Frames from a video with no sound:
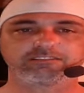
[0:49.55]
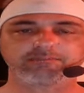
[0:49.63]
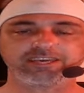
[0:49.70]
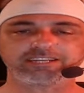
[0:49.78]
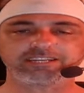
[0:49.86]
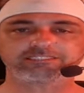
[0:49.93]

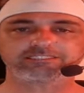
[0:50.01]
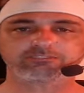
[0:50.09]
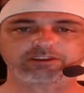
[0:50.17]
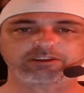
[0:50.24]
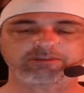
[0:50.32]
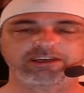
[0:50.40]
Medich,
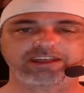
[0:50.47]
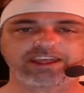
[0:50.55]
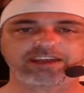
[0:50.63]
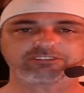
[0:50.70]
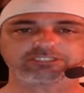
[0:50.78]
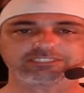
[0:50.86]
right about
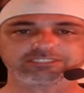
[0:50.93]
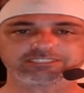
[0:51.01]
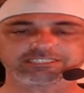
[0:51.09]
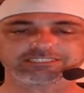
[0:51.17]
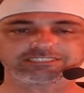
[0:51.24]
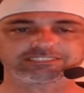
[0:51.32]
average at
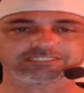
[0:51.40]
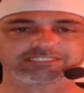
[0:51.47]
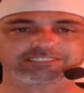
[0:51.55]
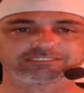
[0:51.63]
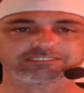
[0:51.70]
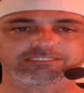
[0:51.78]

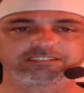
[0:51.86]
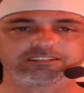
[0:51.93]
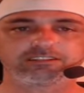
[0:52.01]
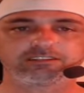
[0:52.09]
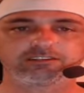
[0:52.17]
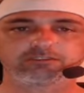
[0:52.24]
sixty-six
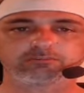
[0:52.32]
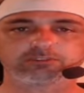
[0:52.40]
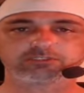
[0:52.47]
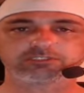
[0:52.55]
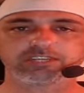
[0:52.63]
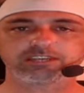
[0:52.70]

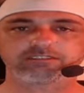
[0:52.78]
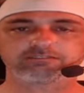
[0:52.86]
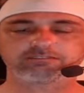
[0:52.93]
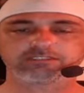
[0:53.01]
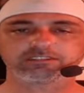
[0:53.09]
percent.